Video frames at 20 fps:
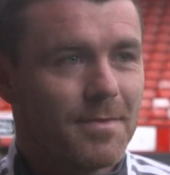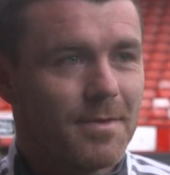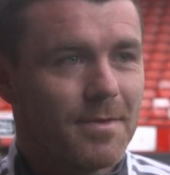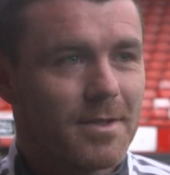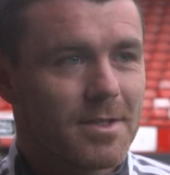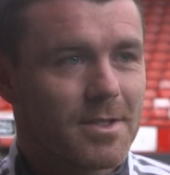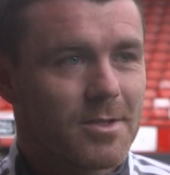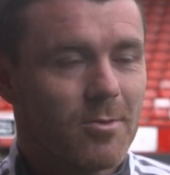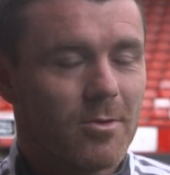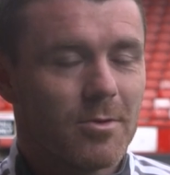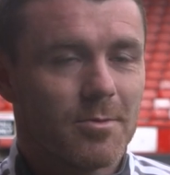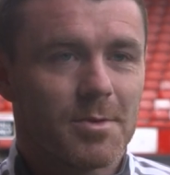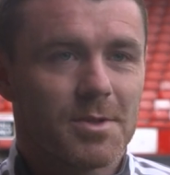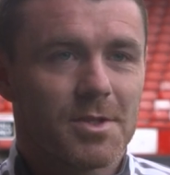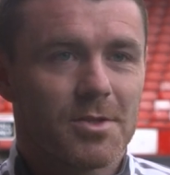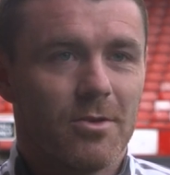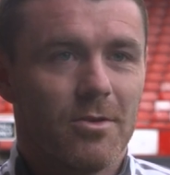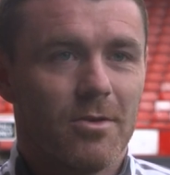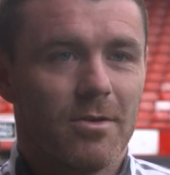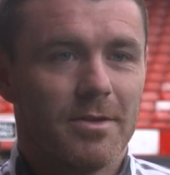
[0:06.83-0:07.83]
the, squad with
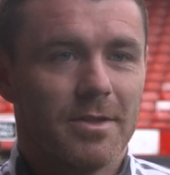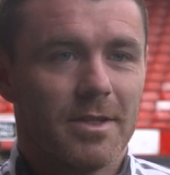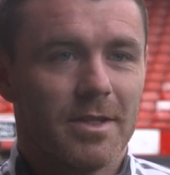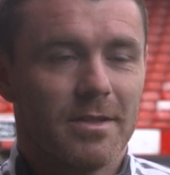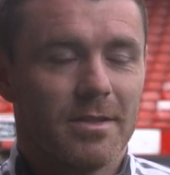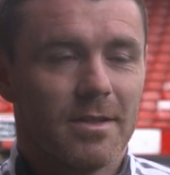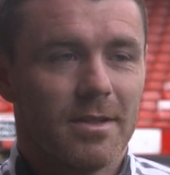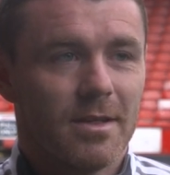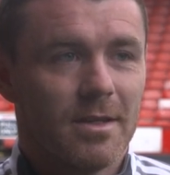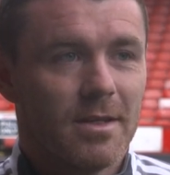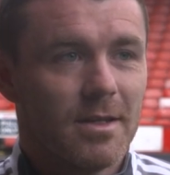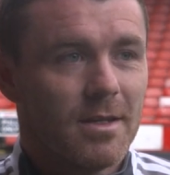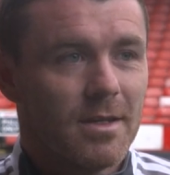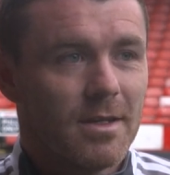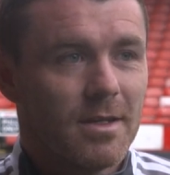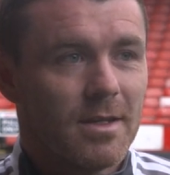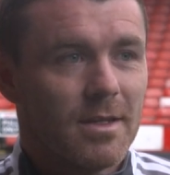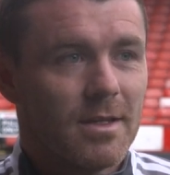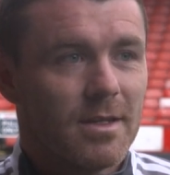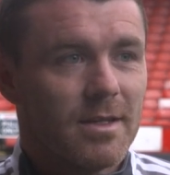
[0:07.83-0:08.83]
Scotland and
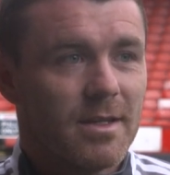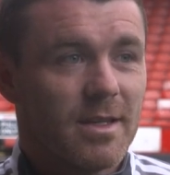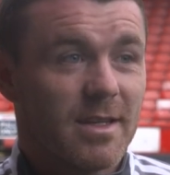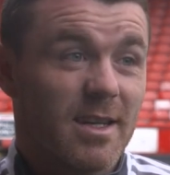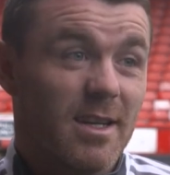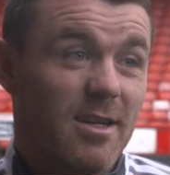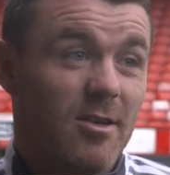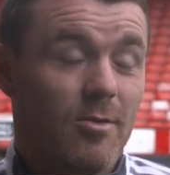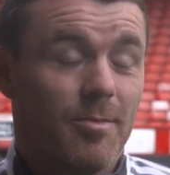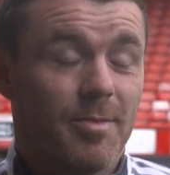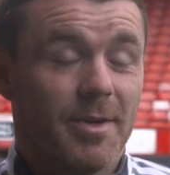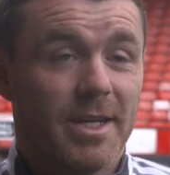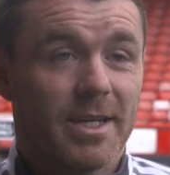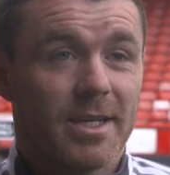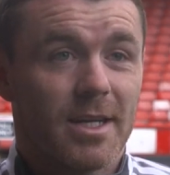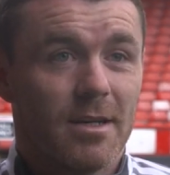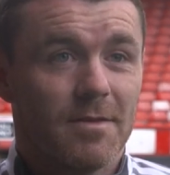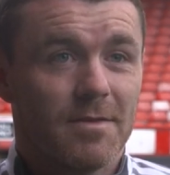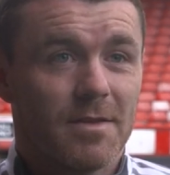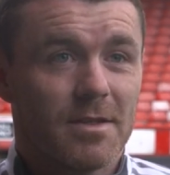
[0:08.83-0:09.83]
and get a little break
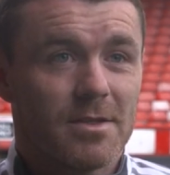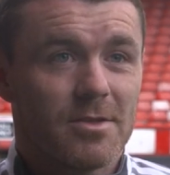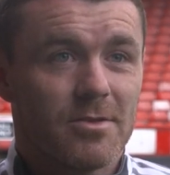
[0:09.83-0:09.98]
after it.